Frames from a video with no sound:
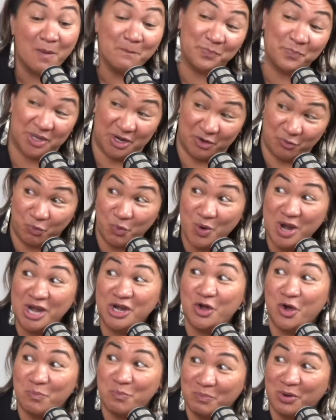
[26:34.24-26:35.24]
But if we're
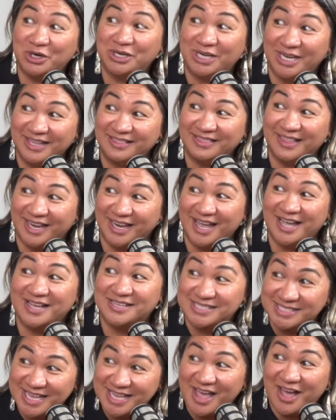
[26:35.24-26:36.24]
not modeling that
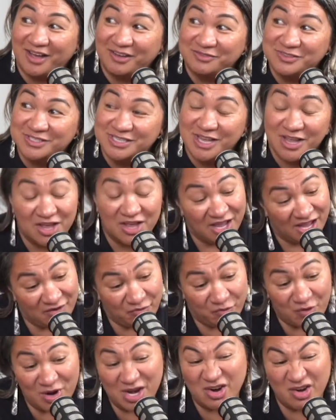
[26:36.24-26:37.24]
ourselves,
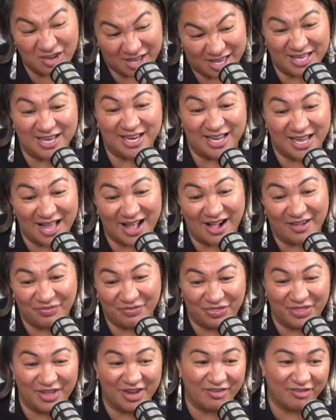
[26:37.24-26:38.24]
if we're not getting
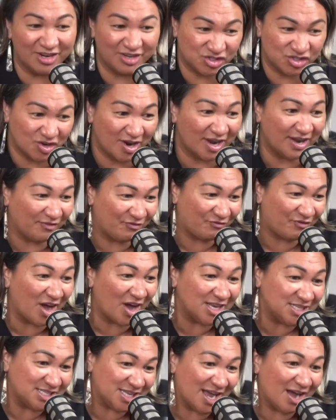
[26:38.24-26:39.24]
out there and trying to
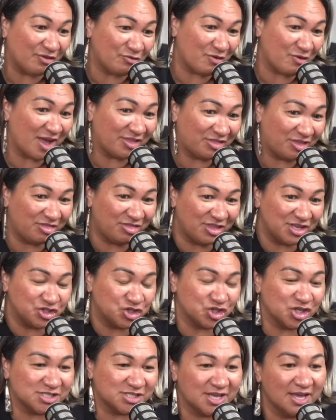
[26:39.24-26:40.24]
find out rather than
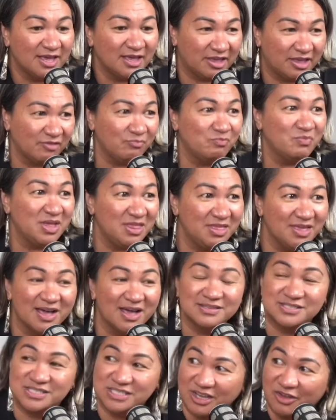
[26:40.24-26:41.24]
just give me the
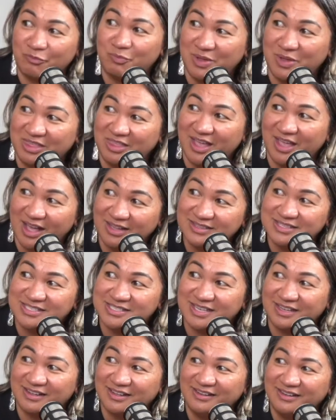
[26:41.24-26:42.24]

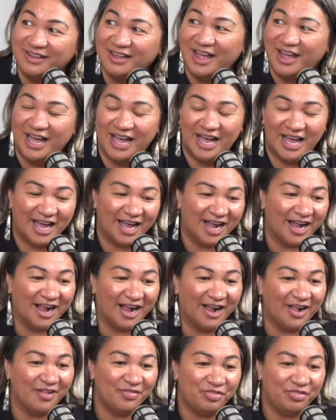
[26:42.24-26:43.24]
answer,
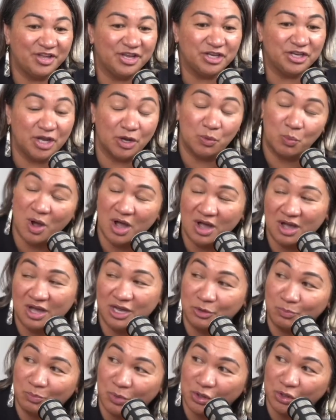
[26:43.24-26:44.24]
then what kind
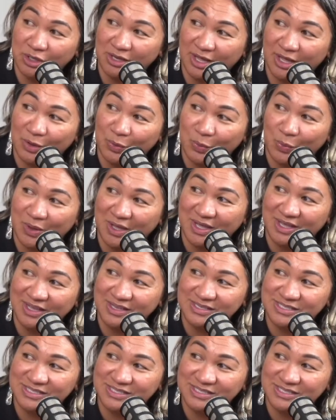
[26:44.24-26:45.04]
of model are we?